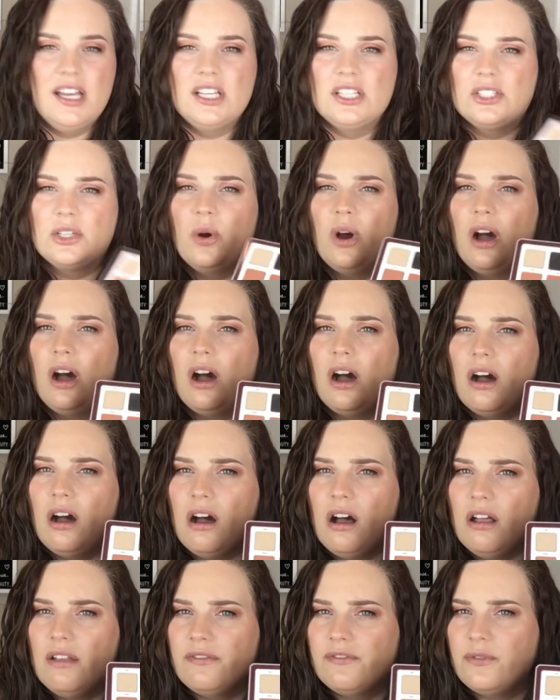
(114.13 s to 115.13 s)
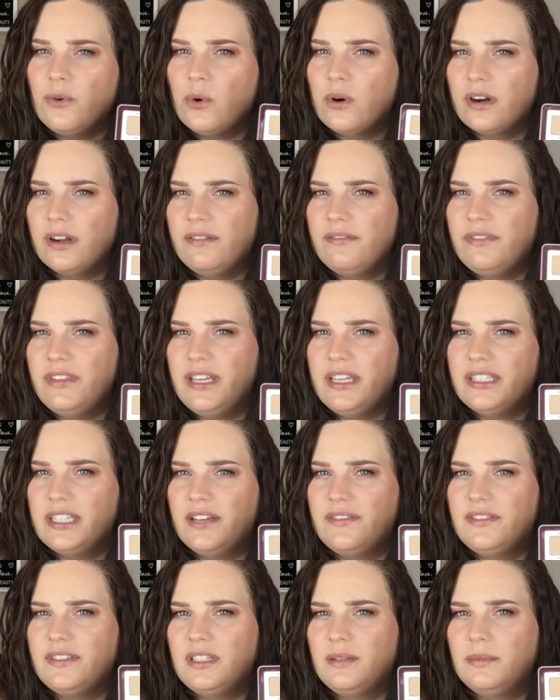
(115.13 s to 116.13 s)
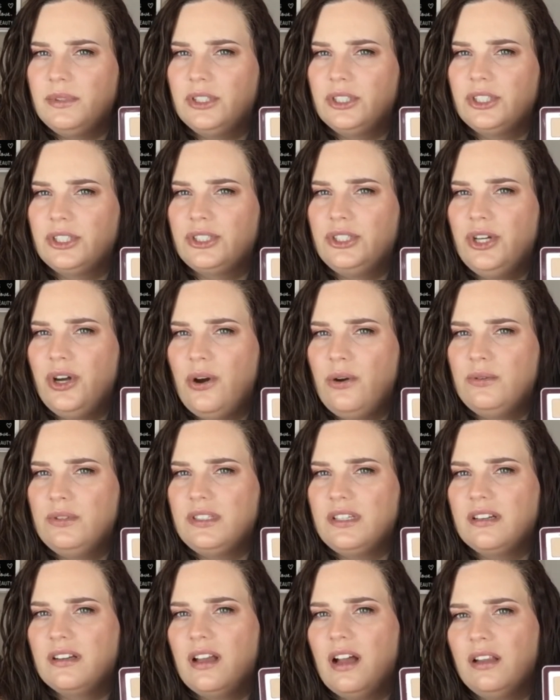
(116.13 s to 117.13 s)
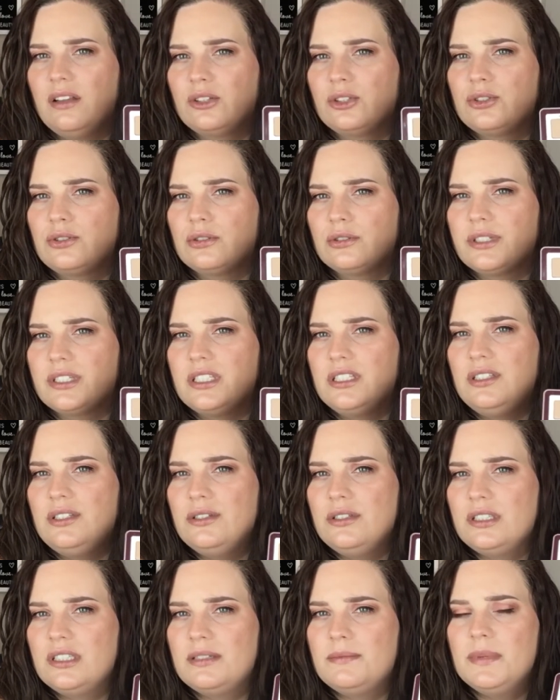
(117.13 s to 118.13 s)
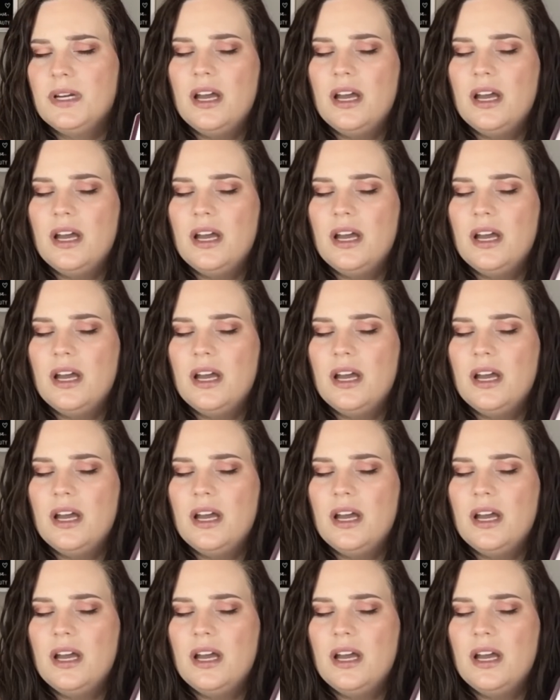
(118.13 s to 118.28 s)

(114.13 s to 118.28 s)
So all four of these have similar tones and color stories to them,